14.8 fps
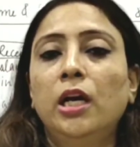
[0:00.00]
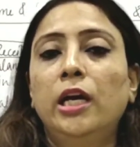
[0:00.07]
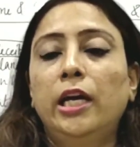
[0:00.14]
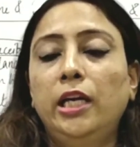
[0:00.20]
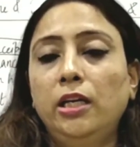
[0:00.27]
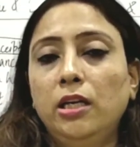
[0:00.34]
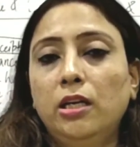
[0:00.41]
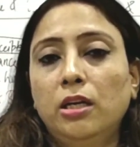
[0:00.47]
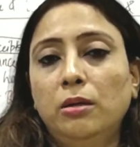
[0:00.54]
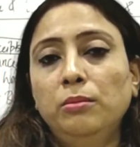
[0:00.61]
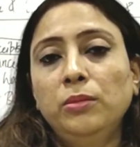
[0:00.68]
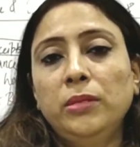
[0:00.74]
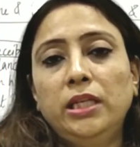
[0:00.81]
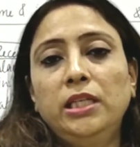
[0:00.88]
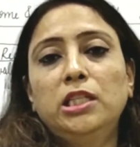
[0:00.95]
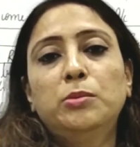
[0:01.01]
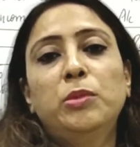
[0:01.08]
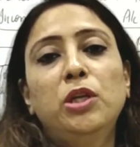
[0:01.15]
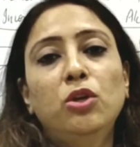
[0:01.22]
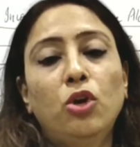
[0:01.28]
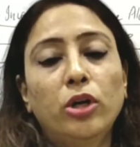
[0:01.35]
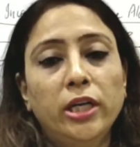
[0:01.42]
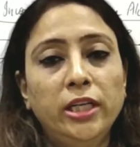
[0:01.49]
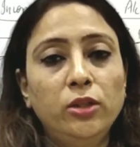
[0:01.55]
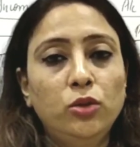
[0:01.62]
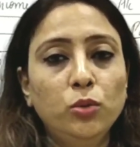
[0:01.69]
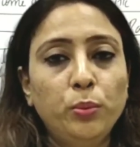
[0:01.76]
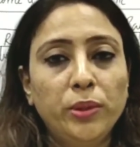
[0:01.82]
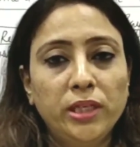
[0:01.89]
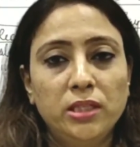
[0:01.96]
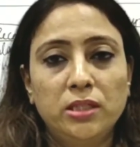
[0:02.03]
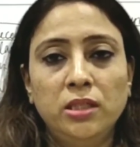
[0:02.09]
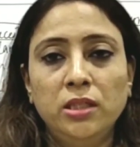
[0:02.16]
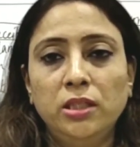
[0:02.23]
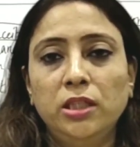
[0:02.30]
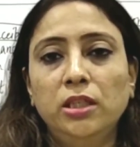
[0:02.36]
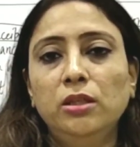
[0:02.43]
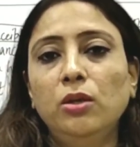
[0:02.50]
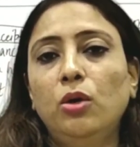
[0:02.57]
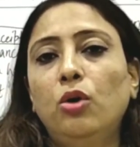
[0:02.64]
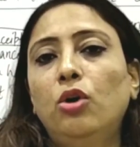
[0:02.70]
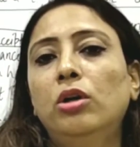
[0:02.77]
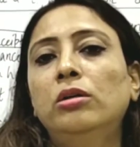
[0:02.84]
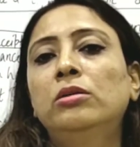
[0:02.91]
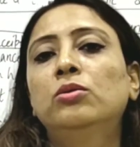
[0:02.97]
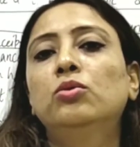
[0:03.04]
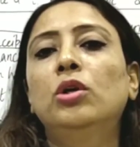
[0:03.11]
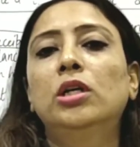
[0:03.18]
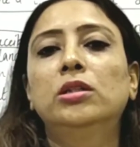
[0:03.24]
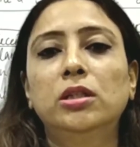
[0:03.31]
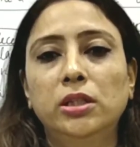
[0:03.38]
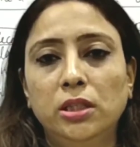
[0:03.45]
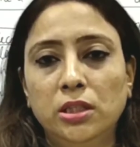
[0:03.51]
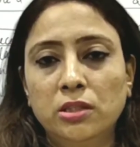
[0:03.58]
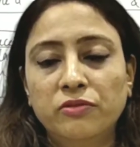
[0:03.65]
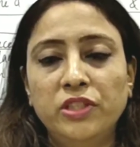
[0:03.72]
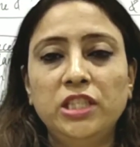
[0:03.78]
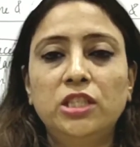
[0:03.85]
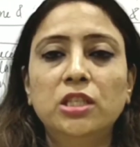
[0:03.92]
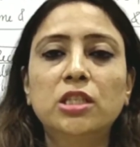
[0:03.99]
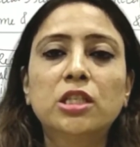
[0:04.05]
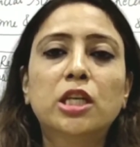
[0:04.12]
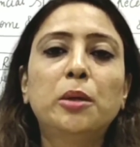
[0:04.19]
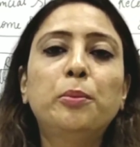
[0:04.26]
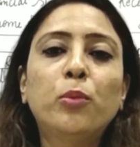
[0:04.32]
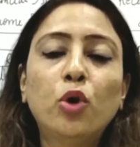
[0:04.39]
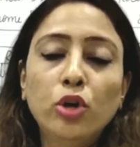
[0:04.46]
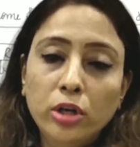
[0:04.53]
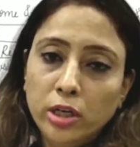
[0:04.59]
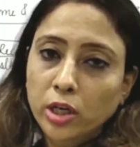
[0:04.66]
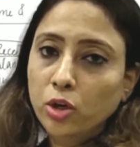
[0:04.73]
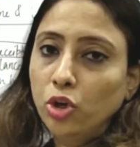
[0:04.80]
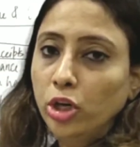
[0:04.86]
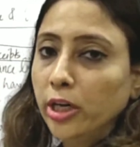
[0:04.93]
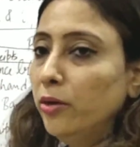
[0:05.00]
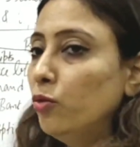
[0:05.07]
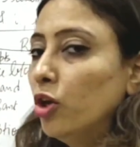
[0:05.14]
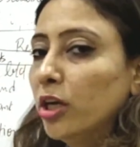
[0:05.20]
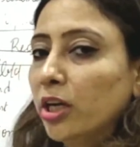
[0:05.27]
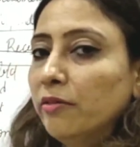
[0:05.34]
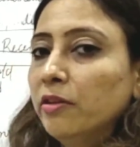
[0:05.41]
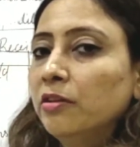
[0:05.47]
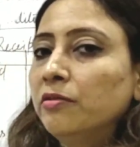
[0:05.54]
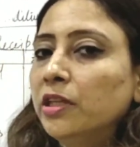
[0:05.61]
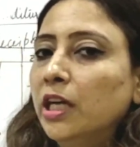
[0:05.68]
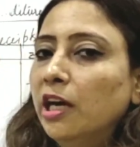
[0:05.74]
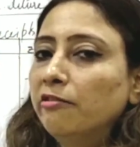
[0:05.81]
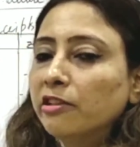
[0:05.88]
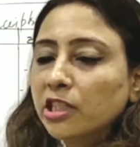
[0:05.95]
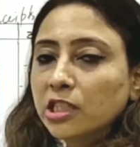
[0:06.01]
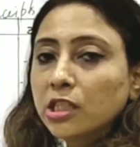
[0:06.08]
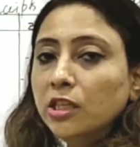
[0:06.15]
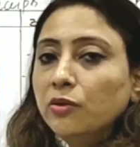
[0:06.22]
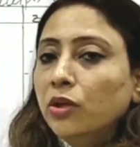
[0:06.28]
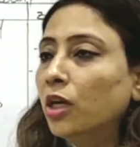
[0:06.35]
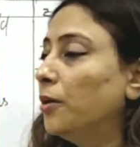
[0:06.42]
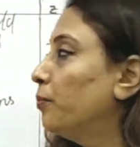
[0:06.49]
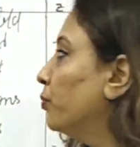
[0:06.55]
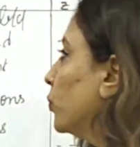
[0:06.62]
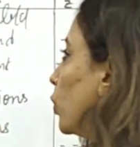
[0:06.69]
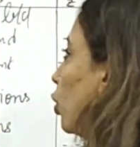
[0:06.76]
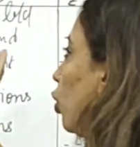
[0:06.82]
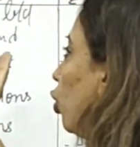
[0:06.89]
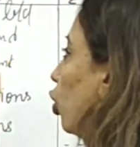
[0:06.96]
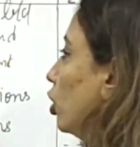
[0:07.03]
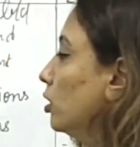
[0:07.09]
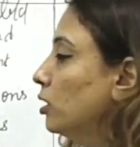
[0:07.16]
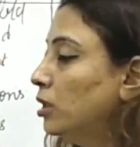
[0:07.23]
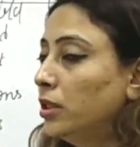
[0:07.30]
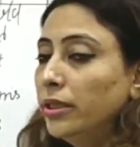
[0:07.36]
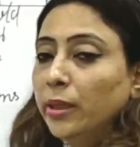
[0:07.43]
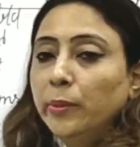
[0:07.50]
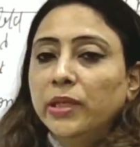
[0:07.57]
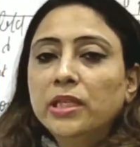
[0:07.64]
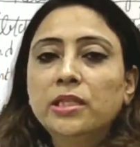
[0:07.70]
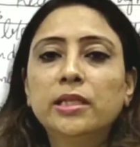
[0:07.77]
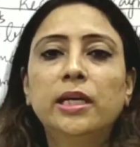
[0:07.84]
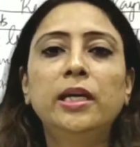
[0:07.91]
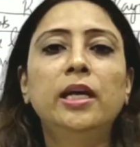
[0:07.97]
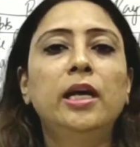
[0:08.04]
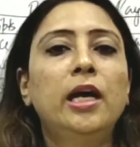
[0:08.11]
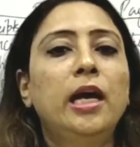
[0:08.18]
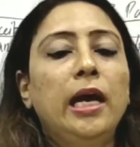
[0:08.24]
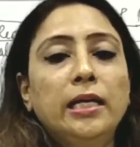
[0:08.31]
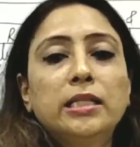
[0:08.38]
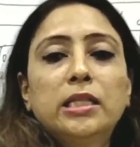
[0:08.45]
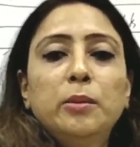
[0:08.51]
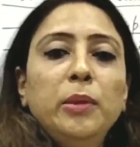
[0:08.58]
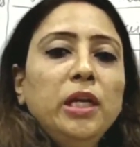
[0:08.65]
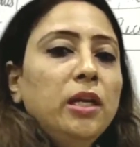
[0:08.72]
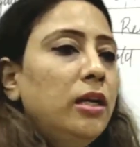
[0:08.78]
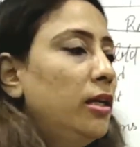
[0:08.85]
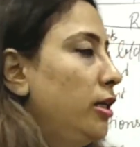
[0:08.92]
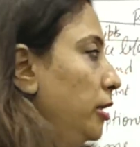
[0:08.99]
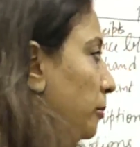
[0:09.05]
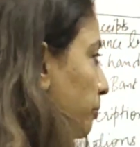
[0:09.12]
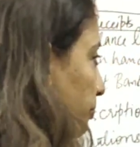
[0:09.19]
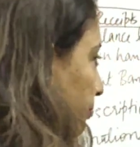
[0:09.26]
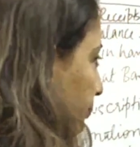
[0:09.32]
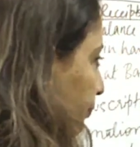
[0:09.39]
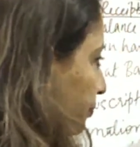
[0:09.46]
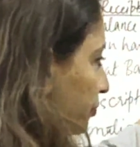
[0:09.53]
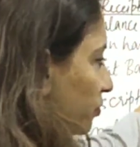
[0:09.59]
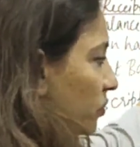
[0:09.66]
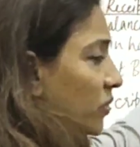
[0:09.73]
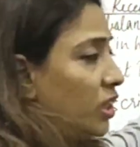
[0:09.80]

income is belonging to present year or to other years. We just keep on recording whatever we have received on debit side. Similarly,